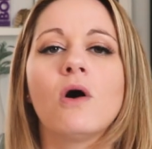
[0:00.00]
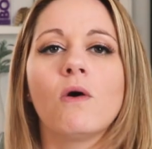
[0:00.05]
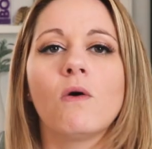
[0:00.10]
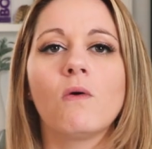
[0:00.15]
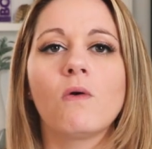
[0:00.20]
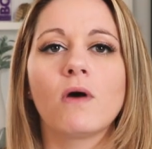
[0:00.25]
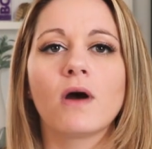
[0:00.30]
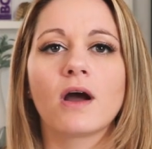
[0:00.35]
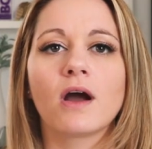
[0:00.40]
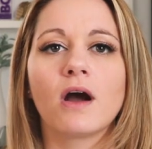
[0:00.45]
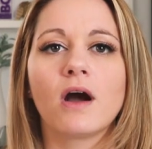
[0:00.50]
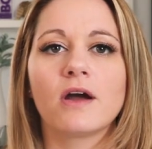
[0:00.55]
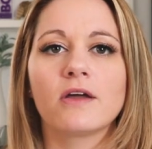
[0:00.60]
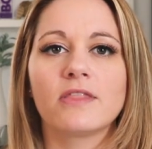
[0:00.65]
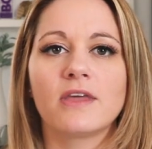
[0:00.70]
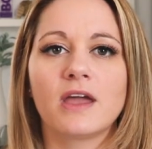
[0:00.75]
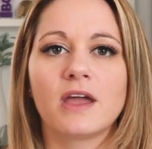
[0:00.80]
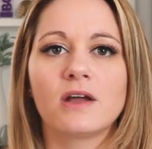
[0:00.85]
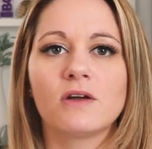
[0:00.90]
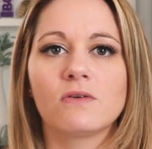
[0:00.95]
or are
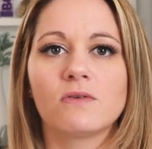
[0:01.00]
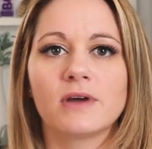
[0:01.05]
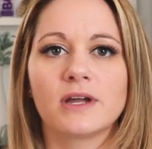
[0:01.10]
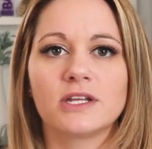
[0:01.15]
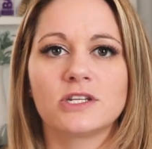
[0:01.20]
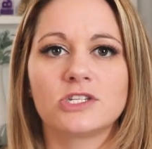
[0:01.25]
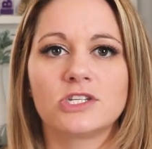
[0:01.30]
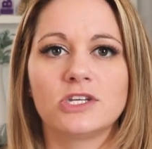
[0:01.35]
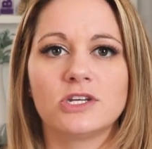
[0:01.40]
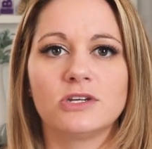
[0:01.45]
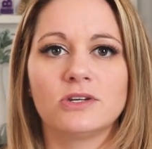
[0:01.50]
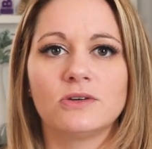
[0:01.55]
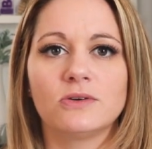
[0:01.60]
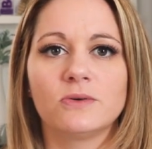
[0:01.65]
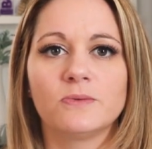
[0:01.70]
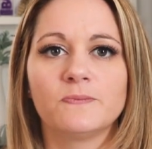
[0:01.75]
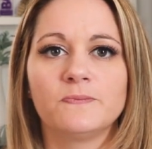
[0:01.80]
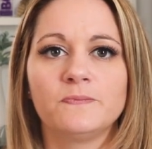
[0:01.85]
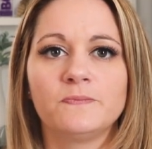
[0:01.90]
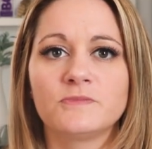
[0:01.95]
they going
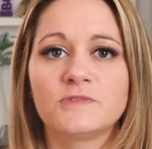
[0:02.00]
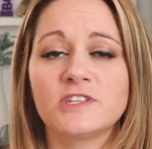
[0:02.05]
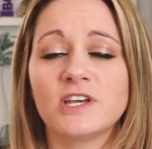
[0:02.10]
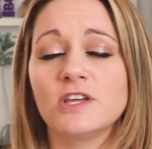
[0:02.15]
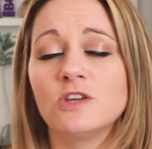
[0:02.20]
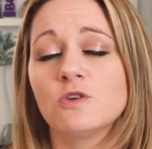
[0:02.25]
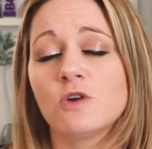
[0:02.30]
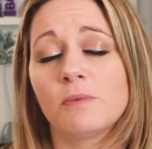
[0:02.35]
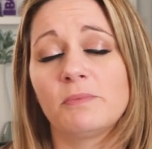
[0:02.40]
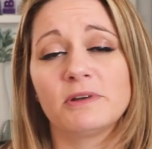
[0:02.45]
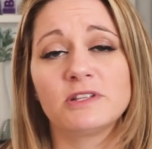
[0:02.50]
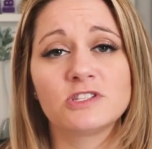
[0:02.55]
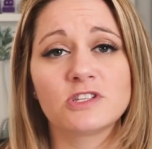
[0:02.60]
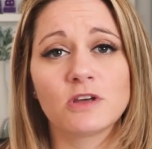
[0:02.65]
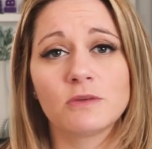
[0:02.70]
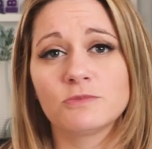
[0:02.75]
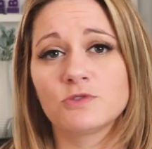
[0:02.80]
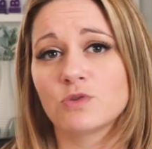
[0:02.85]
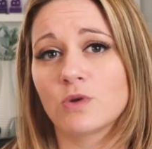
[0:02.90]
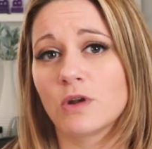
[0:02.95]
to set you up on
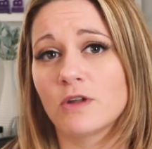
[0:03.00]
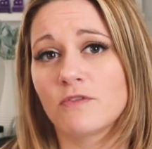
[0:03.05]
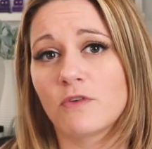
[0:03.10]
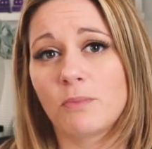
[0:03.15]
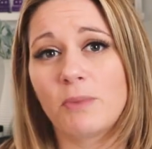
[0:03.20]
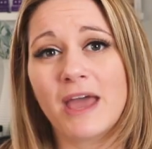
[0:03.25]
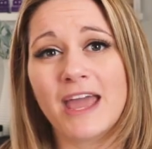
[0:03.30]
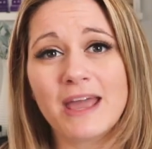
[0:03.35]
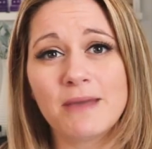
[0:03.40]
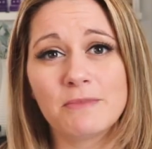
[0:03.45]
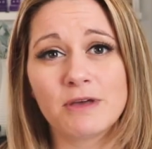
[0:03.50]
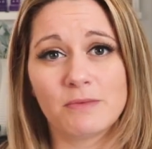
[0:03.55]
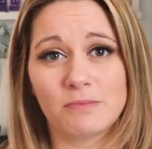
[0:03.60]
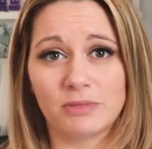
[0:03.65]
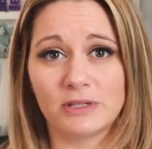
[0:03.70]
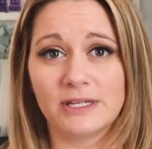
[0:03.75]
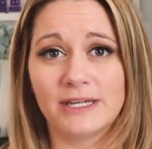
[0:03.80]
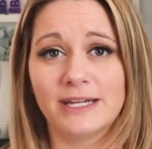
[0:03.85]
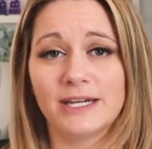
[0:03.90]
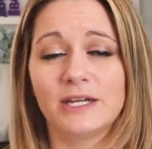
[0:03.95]
some sort of a payment
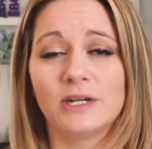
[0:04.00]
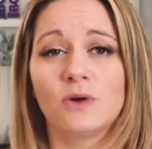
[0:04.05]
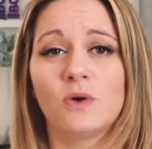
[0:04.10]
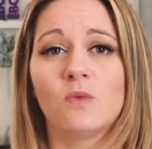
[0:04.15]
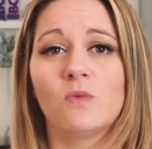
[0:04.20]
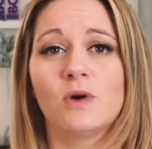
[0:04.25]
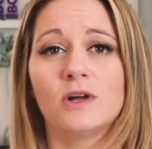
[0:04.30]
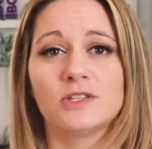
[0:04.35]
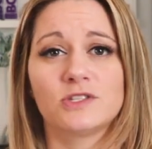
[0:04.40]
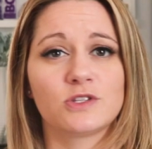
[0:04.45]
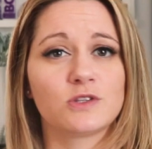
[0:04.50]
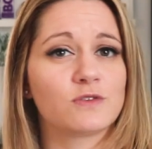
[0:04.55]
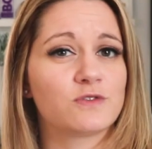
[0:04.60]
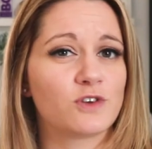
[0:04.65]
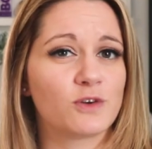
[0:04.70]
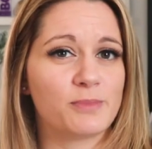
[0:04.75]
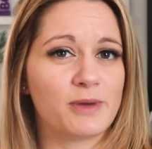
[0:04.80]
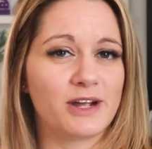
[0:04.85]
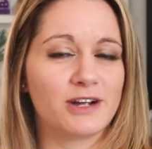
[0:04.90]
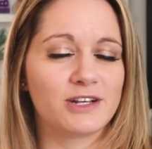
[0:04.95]
plan once the
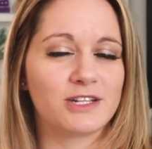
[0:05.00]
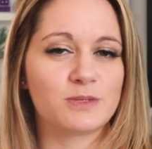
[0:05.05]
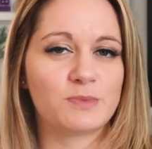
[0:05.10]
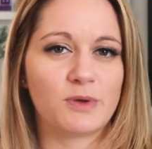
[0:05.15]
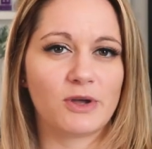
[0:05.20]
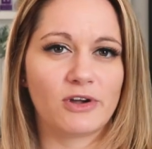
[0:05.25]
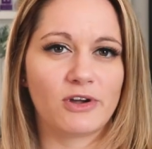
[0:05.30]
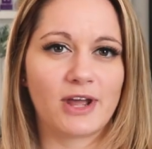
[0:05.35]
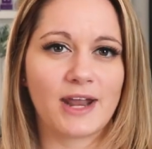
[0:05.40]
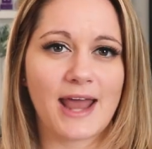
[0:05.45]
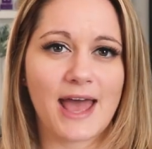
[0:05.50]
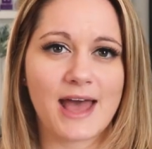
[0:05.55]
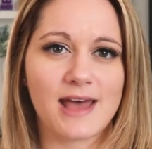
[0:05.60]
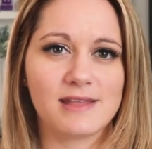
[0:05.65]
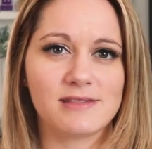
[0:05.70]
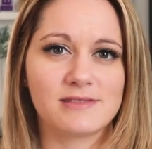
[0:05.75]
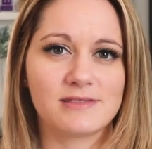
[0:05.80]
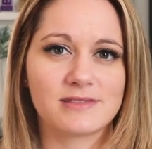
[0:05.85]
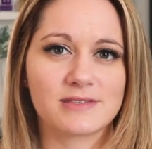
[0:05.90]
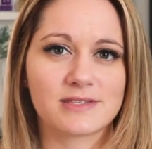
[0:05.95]
forbearance period
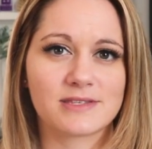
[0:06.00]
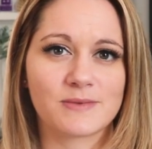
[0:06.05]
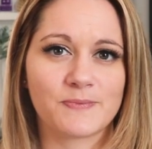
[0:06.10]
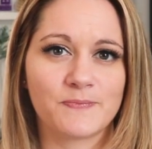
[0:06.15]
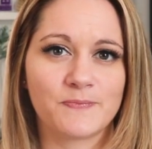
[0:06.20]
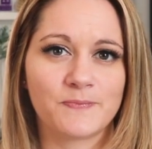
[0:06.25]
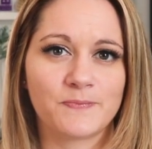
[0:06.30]
ends?